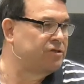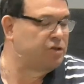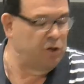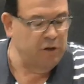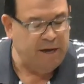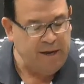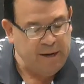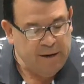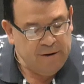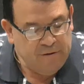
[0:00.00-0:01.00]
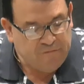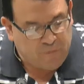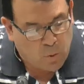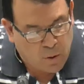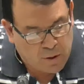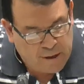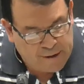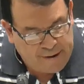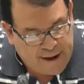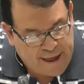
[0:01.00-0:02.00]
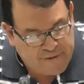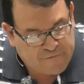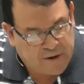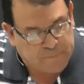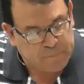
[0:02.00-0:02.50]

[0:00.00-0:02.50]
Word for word: looking for David.